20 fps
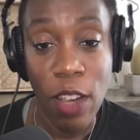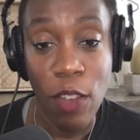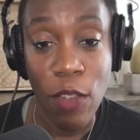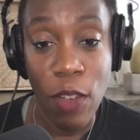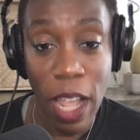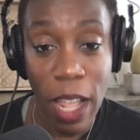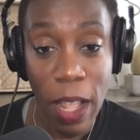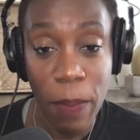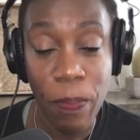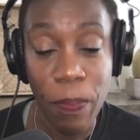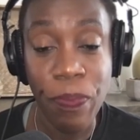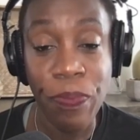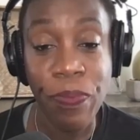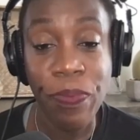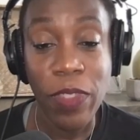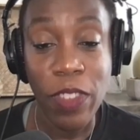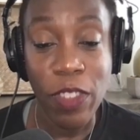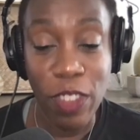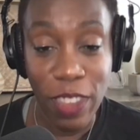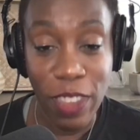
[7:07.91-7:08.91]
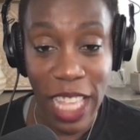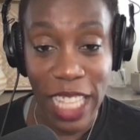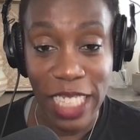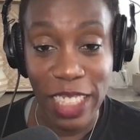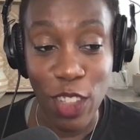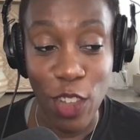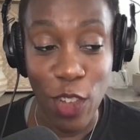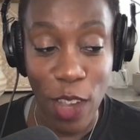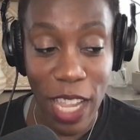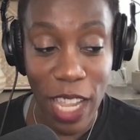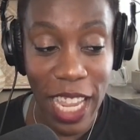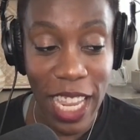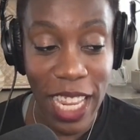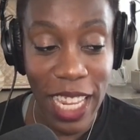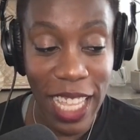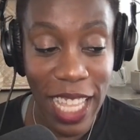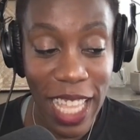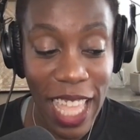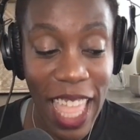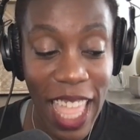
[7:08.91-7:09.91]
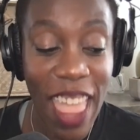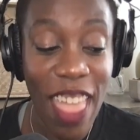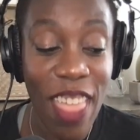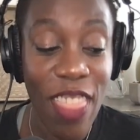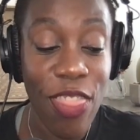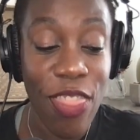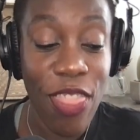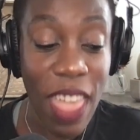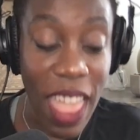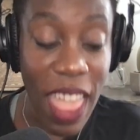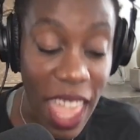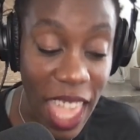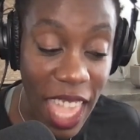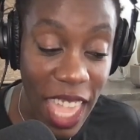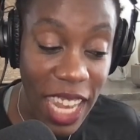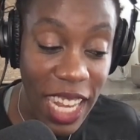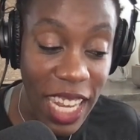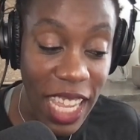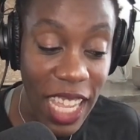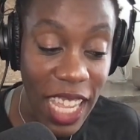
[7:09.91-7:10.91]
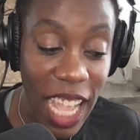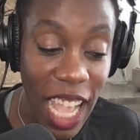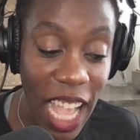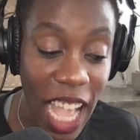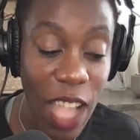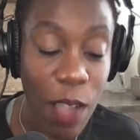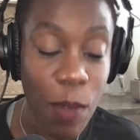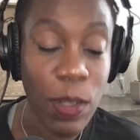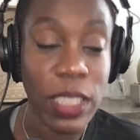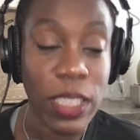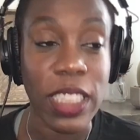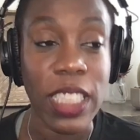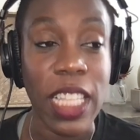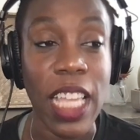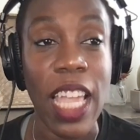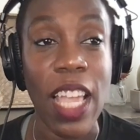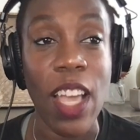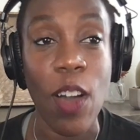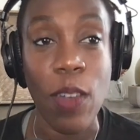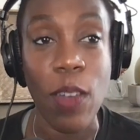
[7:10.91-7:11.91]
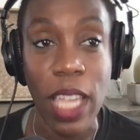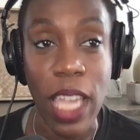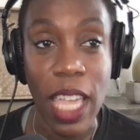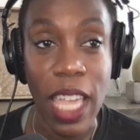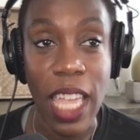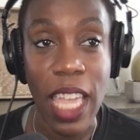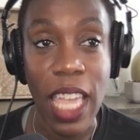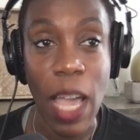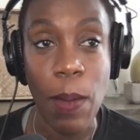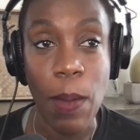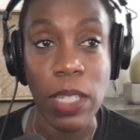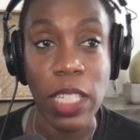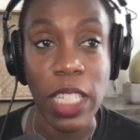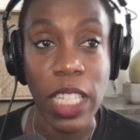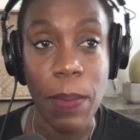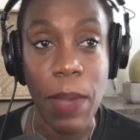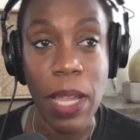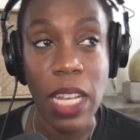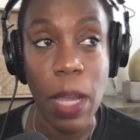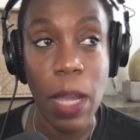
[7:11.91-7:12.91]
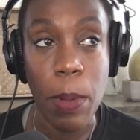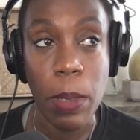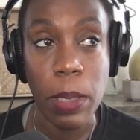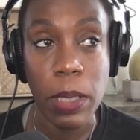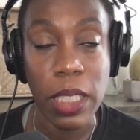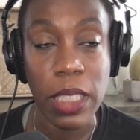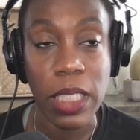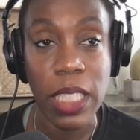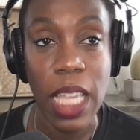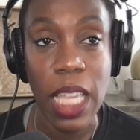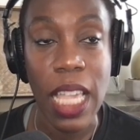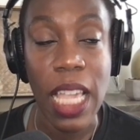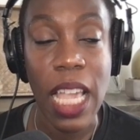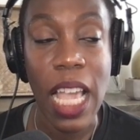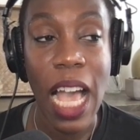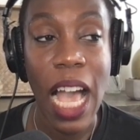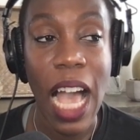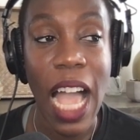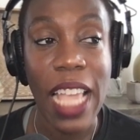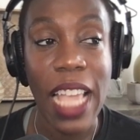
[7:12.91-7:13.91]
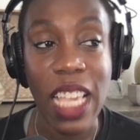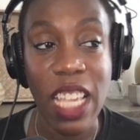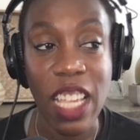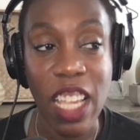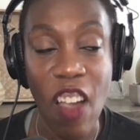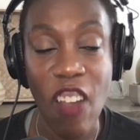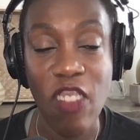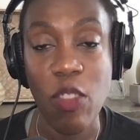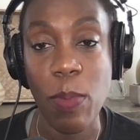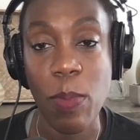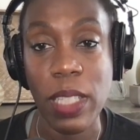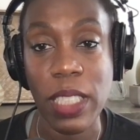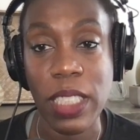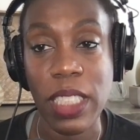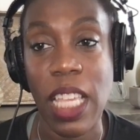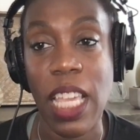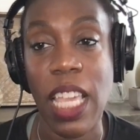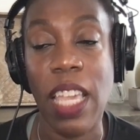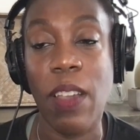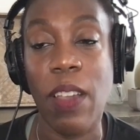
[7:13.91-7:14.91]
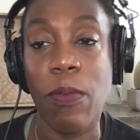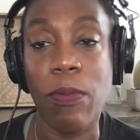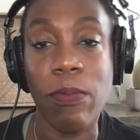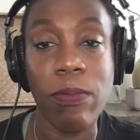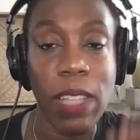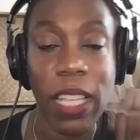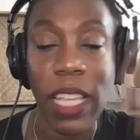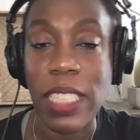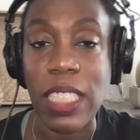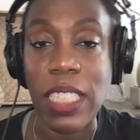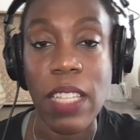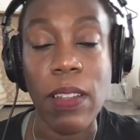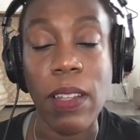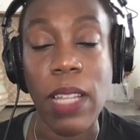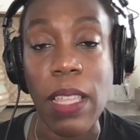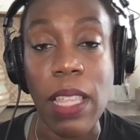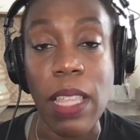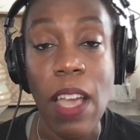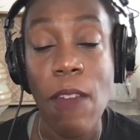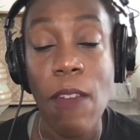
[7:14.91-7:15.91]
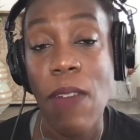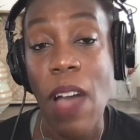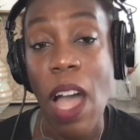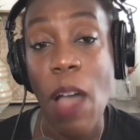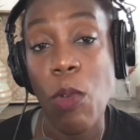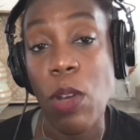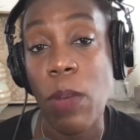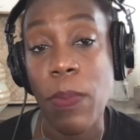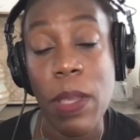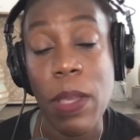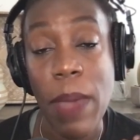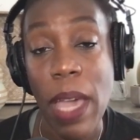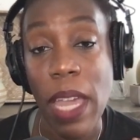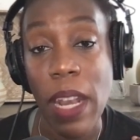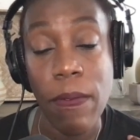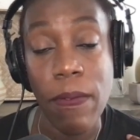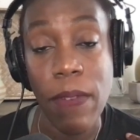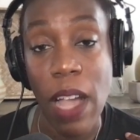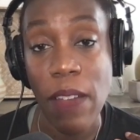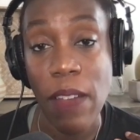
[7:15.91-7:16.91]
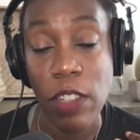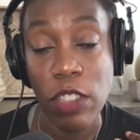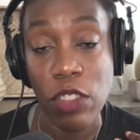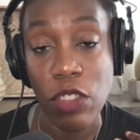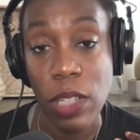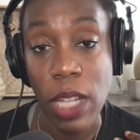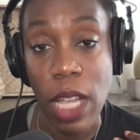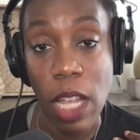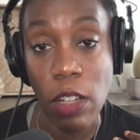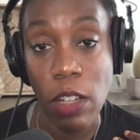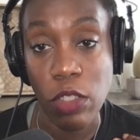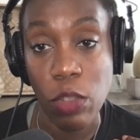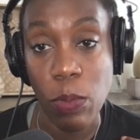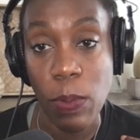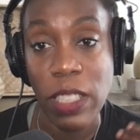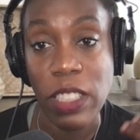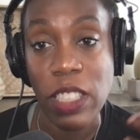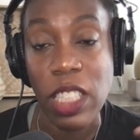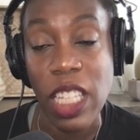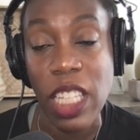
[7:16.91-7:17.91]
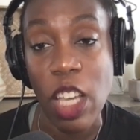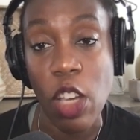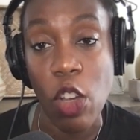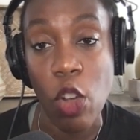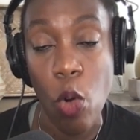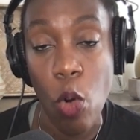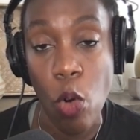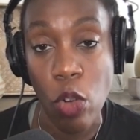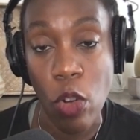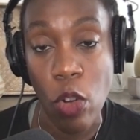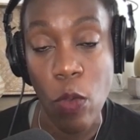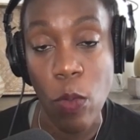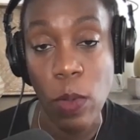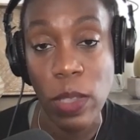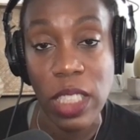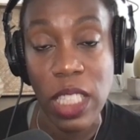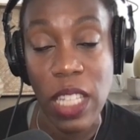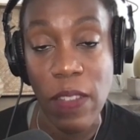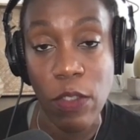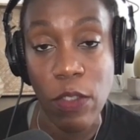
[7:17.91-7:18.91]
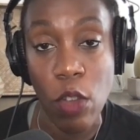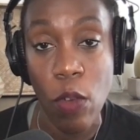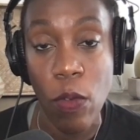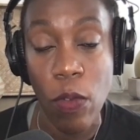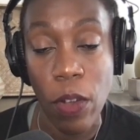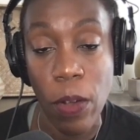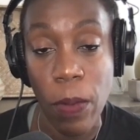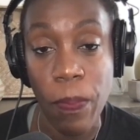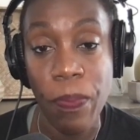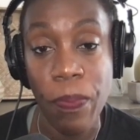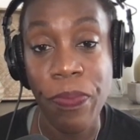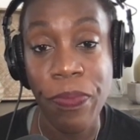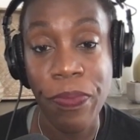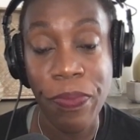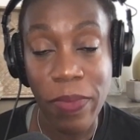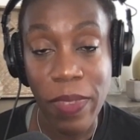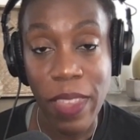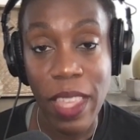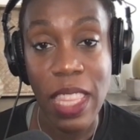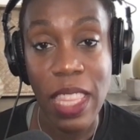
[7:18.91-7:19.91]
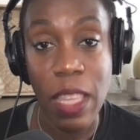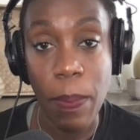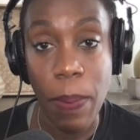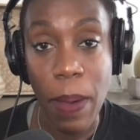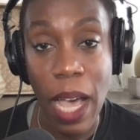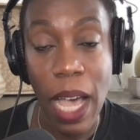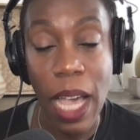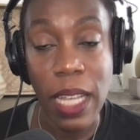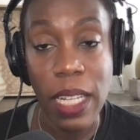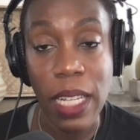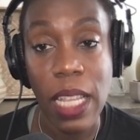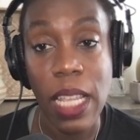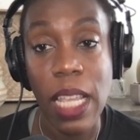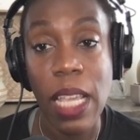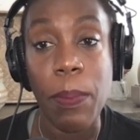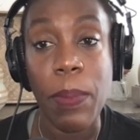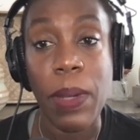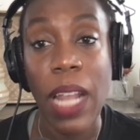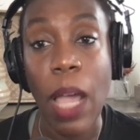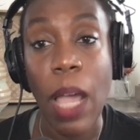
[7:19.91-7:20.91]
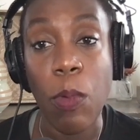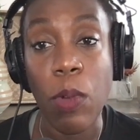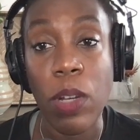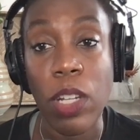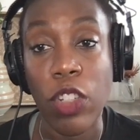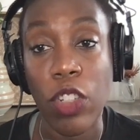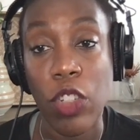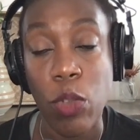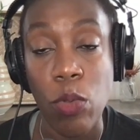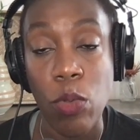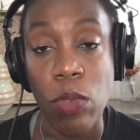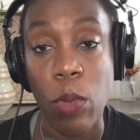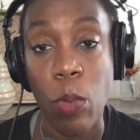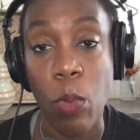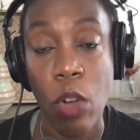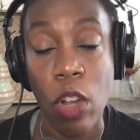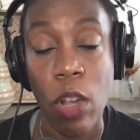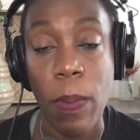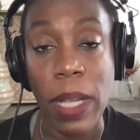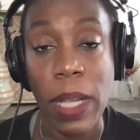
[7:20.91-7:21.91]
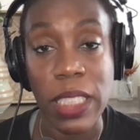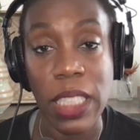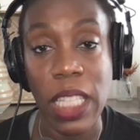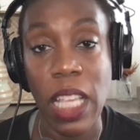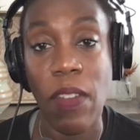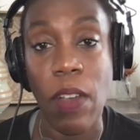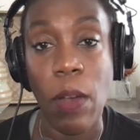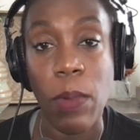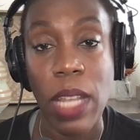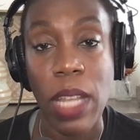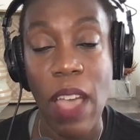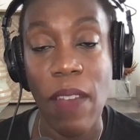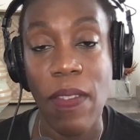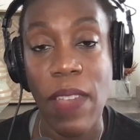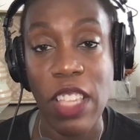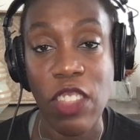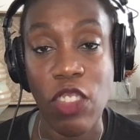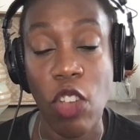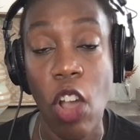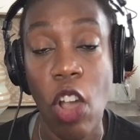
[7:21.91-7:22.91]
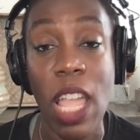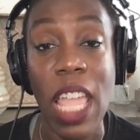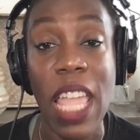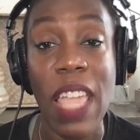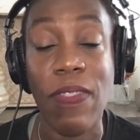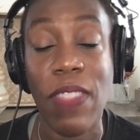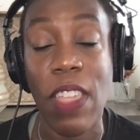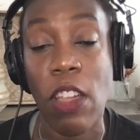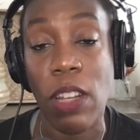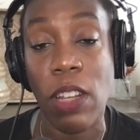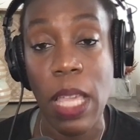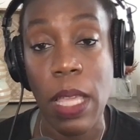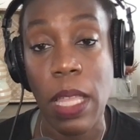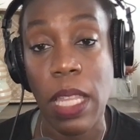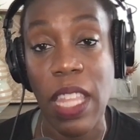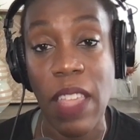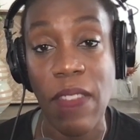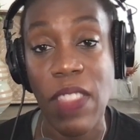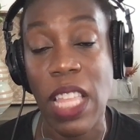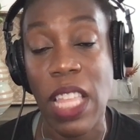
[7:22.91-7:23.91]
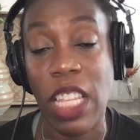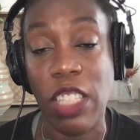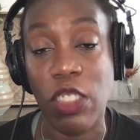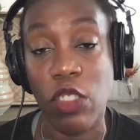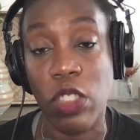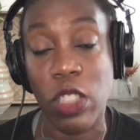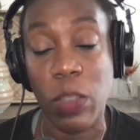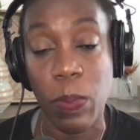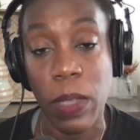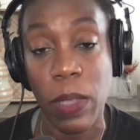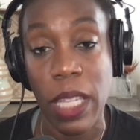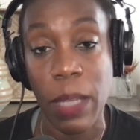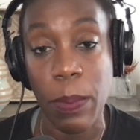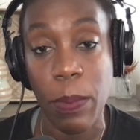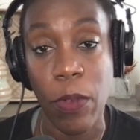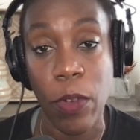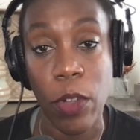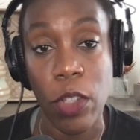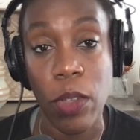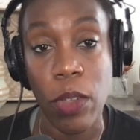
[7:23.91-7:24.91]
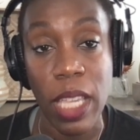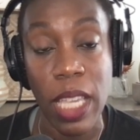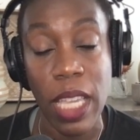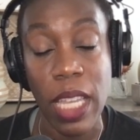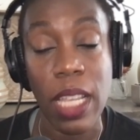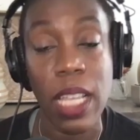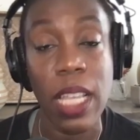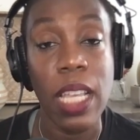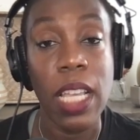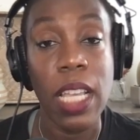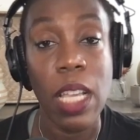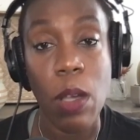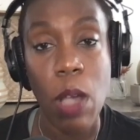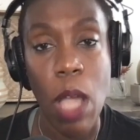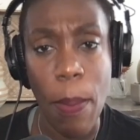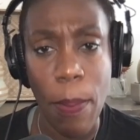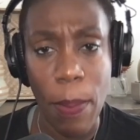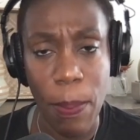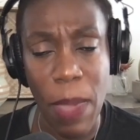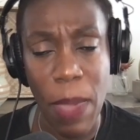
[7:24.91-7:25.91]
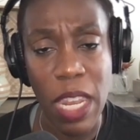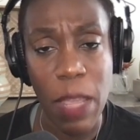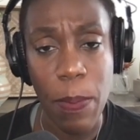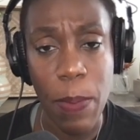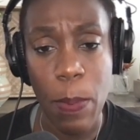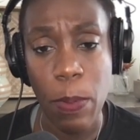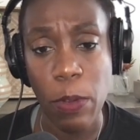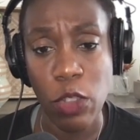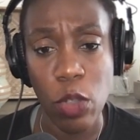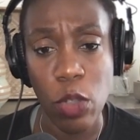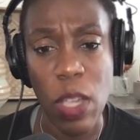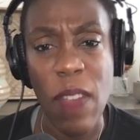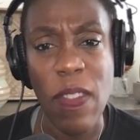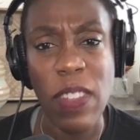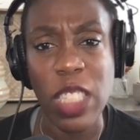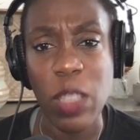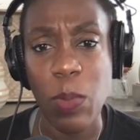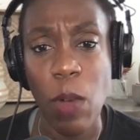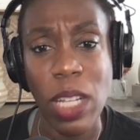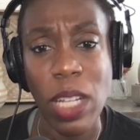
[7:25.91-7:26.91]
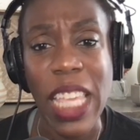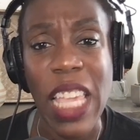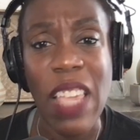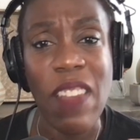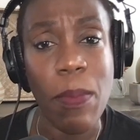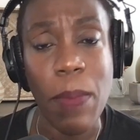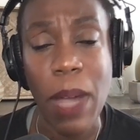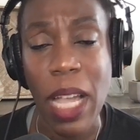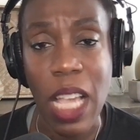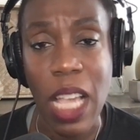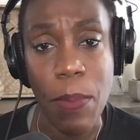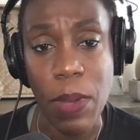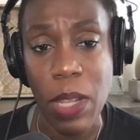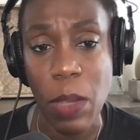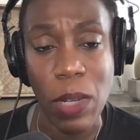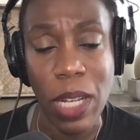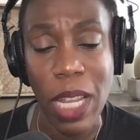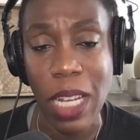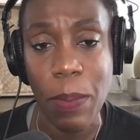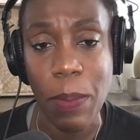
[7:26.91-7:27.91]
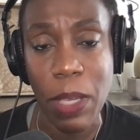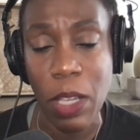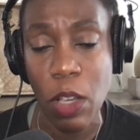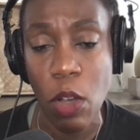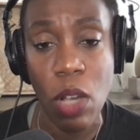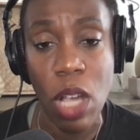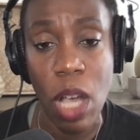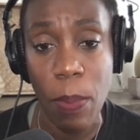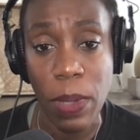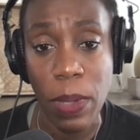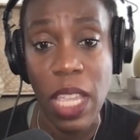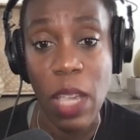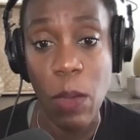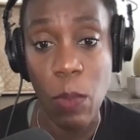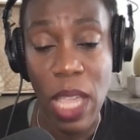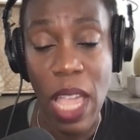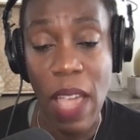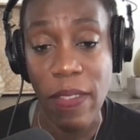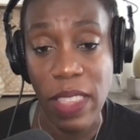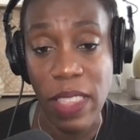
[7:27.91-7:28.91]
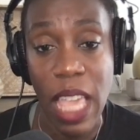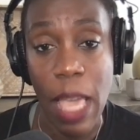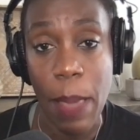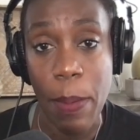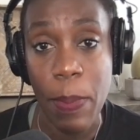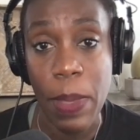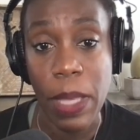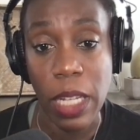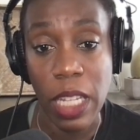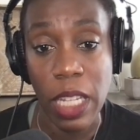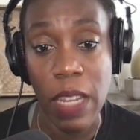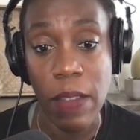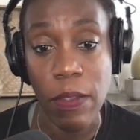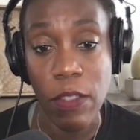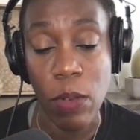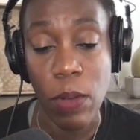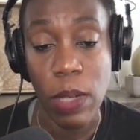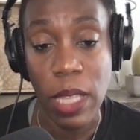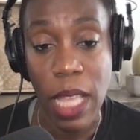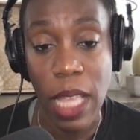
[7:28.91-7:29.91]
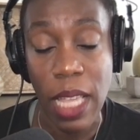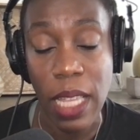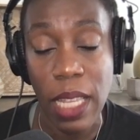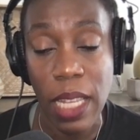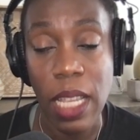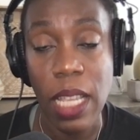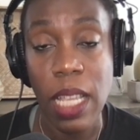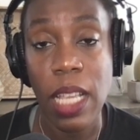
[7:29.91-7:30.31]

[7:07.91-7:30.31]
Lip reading: Right? So that's great. And then I would say, okay, I would look at my numbers and say, I can comfortably say, like I said, I wouldn't be mad at $500. So basically like a quarter of what's left over in the pot, but I wouldn't do the work myself. I would have HR if they let you split before you get. And many people do, even small, like even my company, we're not a big old company and we have the capability of doing that.